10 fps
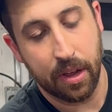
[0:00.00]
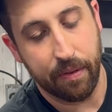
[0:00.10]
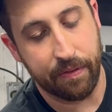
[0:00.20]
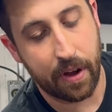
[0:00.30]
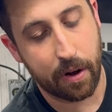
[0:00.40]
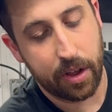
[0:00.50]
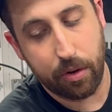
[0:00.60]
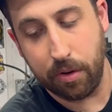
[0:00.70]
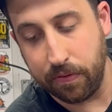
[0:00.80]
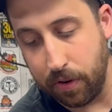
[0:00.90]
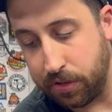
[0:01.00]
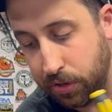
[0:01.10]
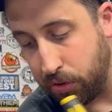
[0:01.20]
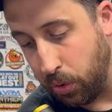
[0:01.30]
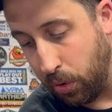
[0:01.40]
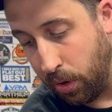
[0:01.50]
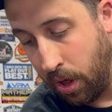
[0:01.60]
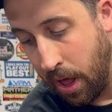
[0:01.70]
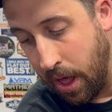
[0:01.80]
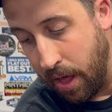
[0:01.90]
Very universal tool,
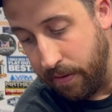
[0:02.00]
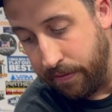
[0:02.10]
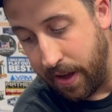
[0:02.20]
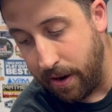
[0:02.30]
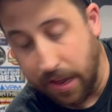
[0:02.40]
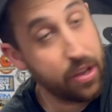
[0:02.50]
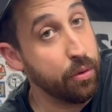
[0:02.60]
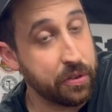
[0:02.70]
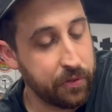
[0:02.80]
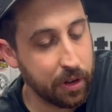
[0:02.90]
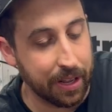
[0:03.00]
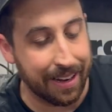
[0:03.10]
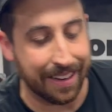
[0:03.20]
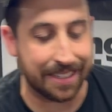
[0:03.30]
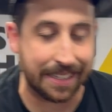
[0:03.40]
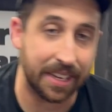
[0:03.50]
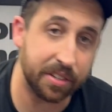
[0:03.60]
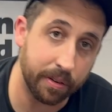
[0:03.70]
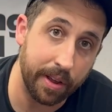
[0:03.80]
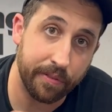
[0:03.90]
very useful little
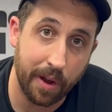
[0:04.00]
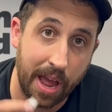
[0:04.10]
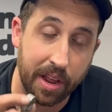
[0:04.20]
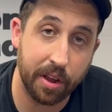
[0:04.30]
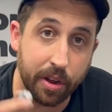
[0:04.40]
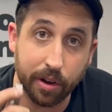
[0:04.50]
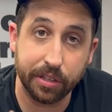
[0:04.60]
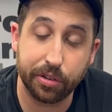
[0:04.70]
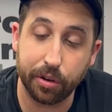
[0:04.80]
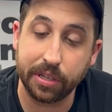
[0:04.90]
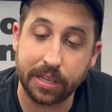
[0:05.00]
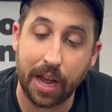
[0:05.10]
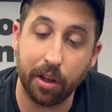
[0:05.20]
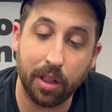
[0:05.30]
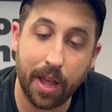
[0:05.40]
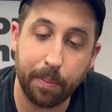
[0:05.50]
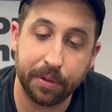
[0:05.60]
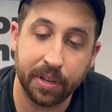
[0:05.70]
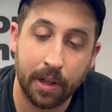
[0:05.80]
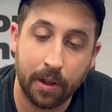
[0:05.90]
accessory for any of your Inserta style clamps
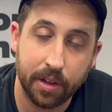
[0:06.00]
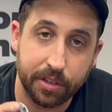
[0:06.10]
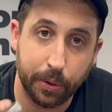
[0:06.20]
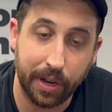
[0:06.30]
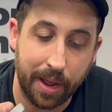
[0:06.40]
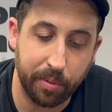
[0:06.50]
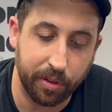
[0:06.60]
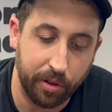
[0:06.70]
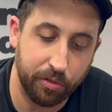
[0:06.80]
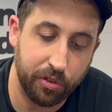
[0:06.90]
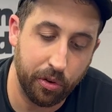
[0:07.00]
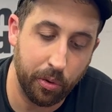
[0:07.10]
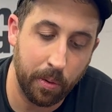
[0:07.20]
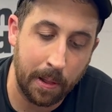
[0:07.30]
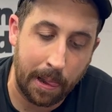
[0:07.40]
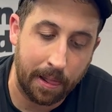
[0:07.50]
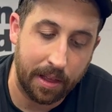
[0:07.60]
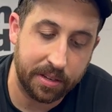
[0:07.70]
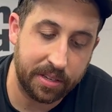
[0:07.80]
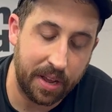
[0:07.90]
to enable you to
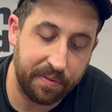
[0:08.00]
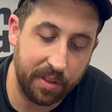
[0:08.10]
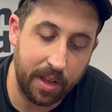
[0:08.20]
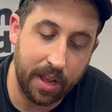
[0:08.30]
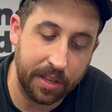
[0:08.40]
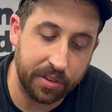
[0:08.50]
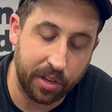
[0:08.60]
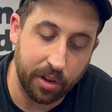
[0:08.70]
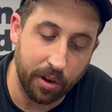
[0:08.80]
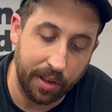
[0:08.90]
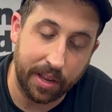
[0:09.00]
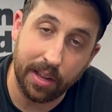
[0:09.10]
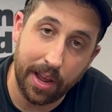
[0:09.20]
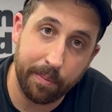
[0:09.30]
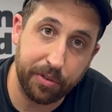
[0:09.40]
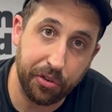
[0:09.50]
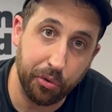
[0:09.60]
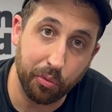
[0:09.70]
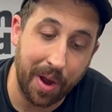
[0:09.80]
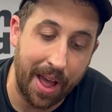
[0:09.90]
safely and securely clamp
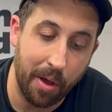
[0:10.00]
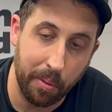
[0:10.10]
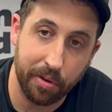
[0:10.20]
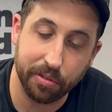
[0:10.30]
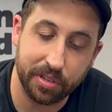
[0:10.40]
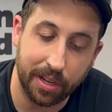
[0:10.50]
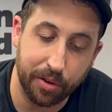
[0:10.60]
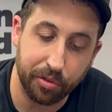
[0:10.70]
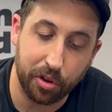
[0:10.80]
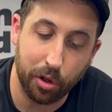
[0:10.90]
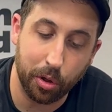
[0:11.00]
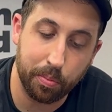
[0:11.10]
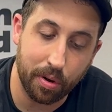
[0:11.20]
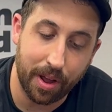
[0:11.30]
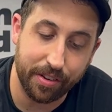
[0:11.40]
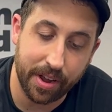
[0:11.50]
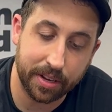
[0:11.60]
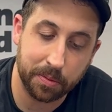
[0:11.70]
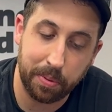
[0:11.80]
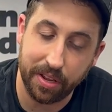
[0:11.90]
to round or cylindrical
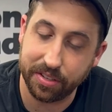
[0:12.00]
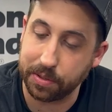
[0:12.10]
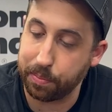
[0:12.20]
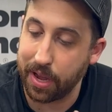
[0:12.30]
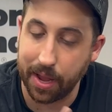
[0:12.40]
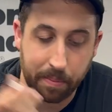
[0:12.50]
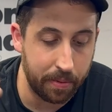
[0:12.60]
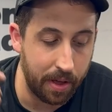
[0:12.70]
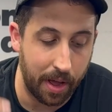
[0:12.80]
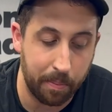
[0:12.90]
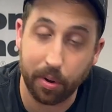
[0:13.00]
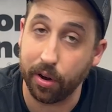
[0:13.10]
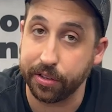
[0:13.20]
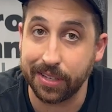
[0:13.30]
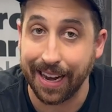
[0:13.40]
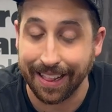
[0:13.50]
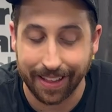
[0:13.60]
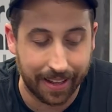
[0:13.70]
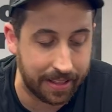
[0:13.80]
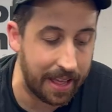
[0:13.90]
projects, pieces of pipe, parts, anything
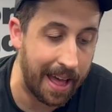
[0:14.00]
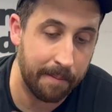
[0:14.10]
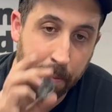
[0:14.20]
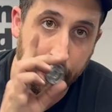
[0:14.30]
like that.